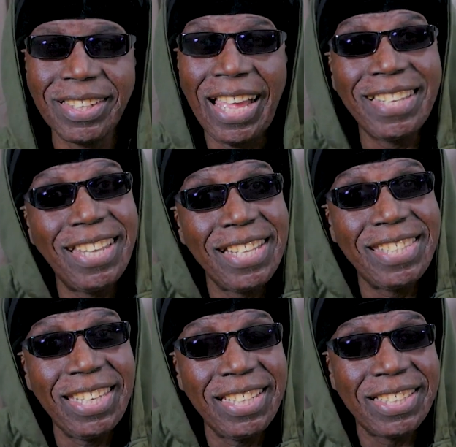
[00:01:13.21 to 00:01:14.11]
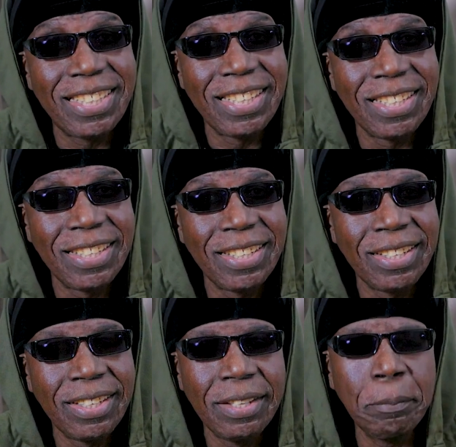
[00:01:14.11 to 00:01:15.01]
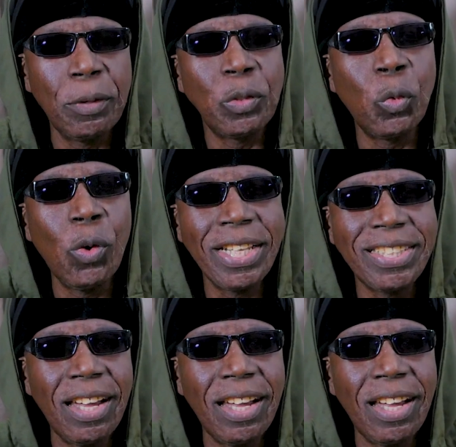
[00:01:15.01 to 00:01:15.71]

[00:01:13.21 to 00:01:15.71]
And that's it. But what